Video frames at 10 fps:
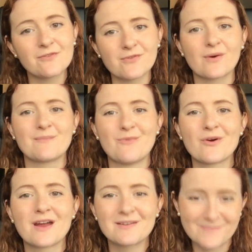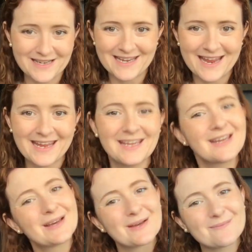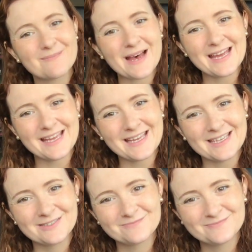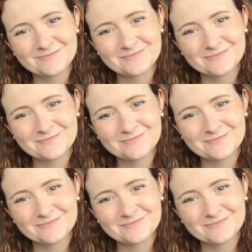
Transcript: for more on Monday. Bye!